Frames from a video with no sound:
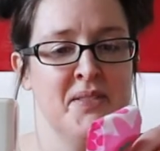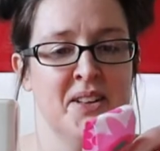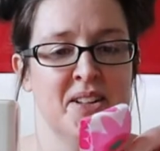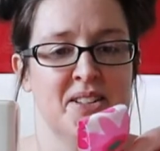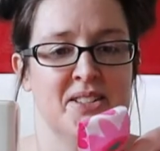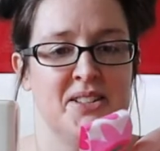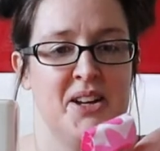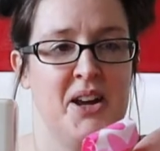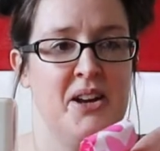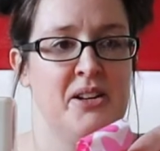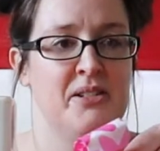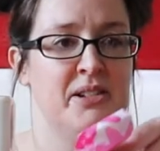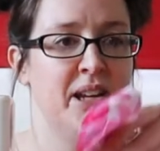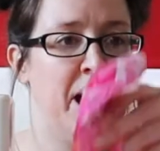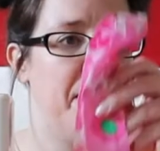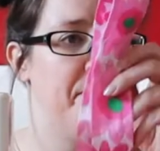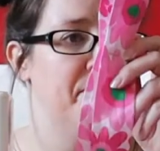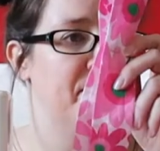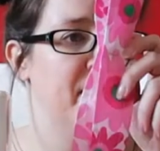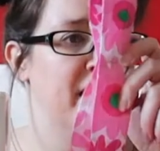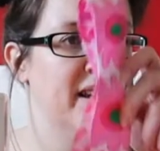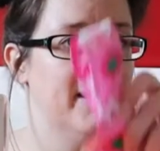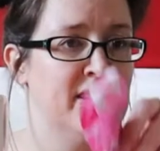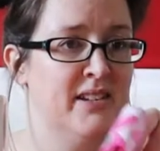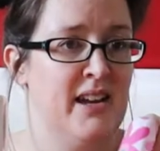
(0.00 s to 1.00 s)
So yeah,
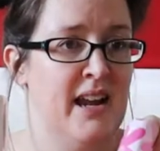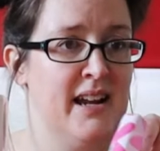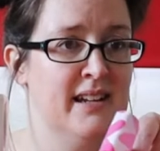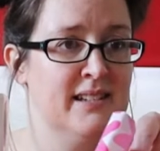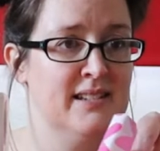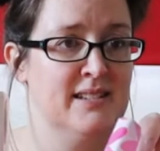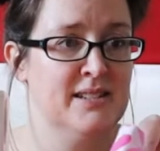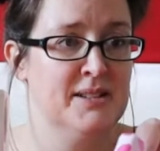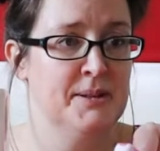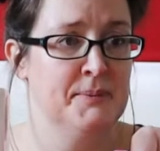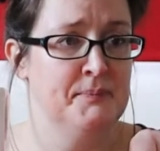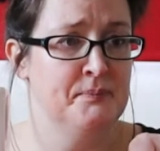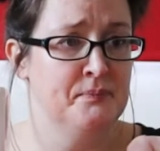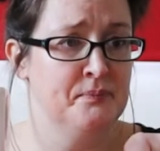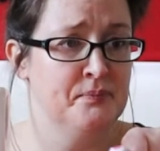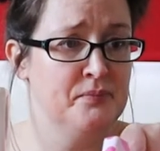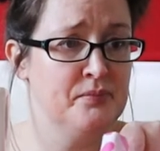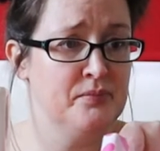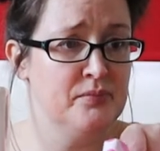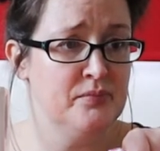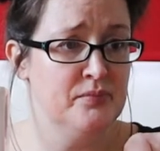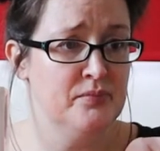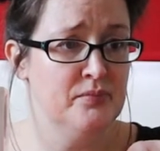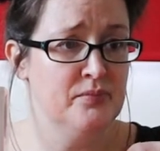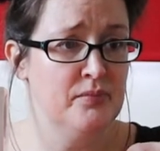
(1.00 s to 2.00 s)
that's next.
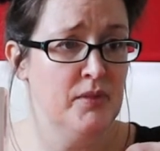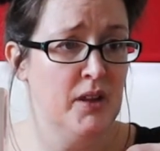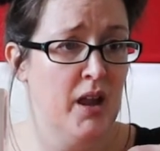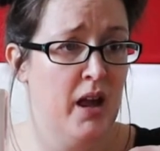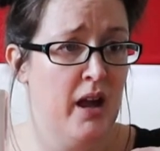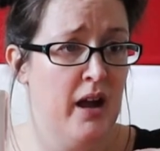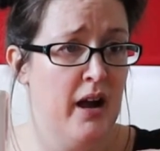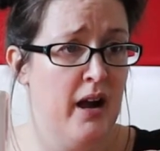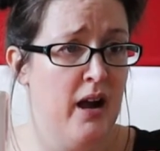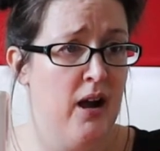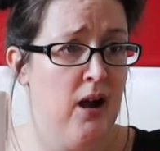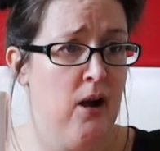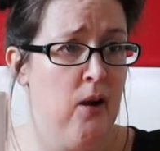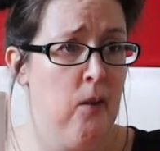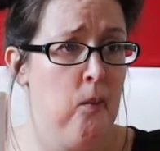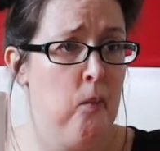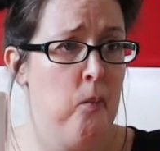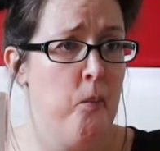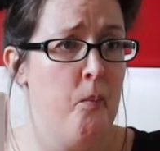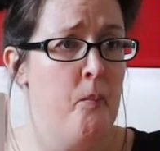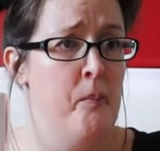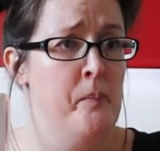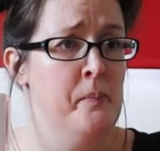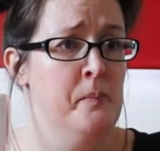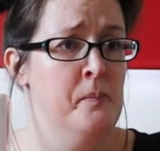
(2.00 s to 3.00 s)

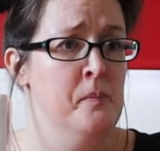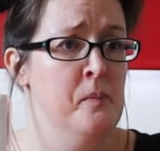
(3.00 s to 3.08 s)
And